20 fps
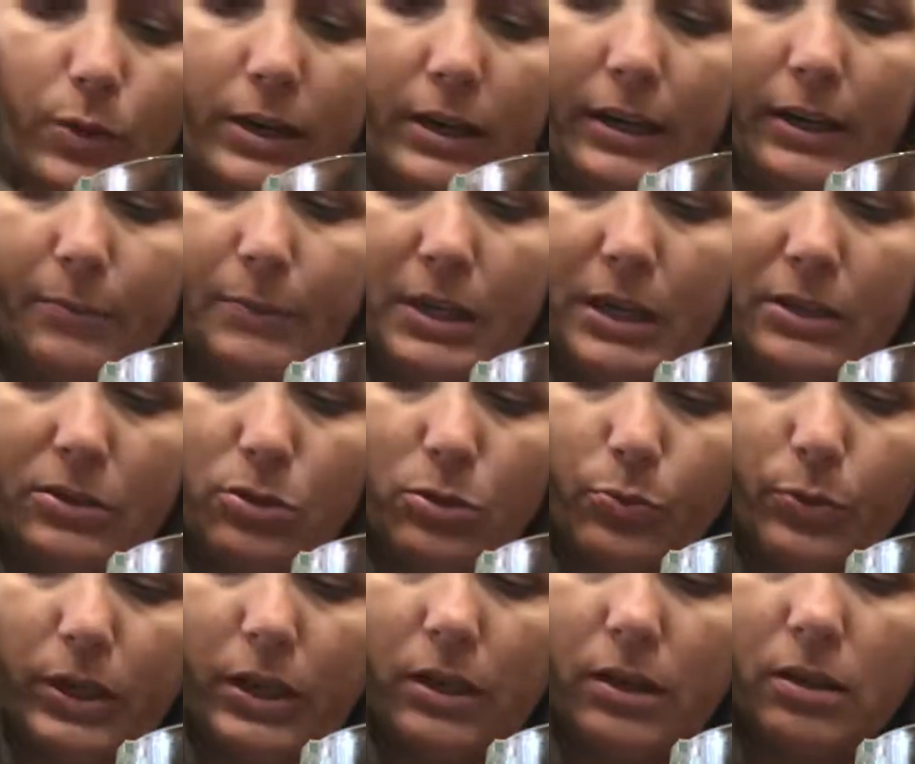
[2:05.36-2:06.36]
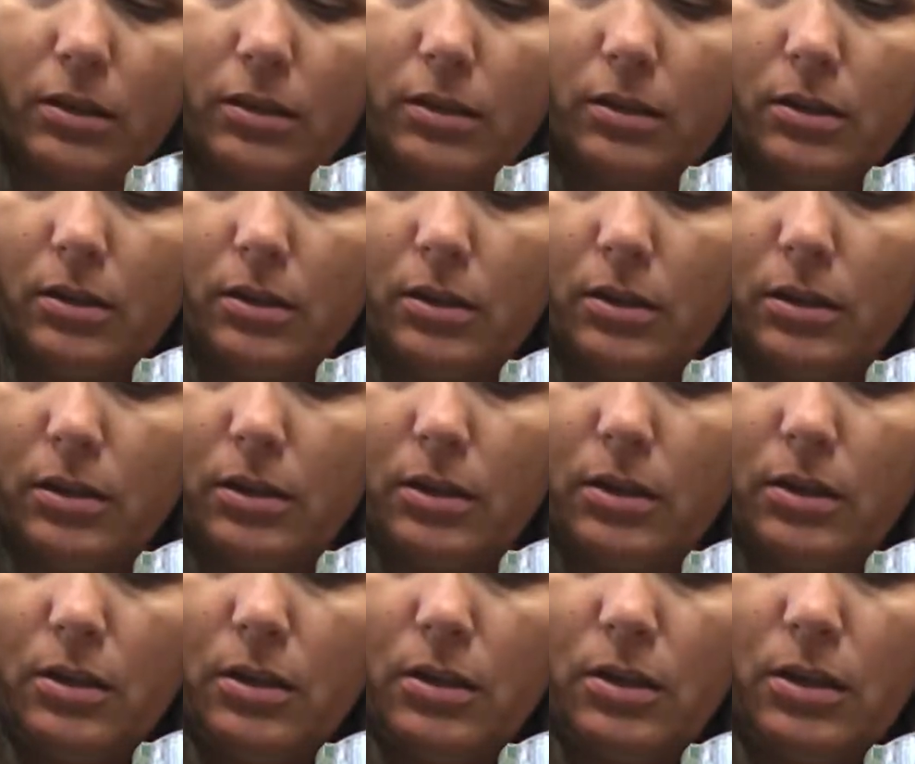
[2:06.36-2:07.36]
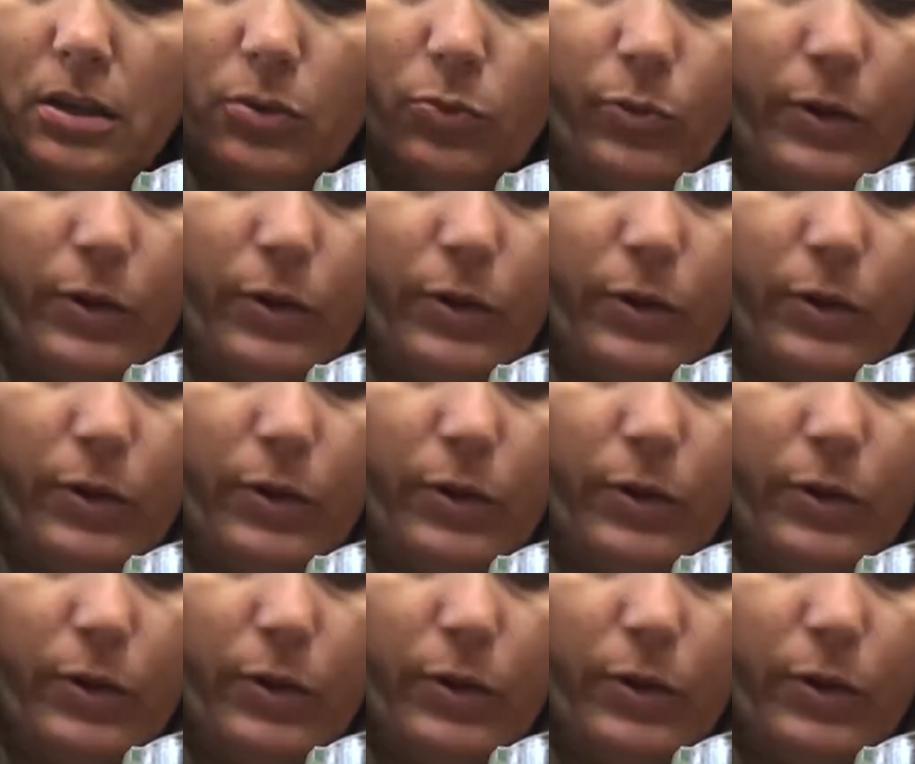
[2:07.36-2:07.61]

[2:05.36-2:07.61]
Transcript: why I'm not doing the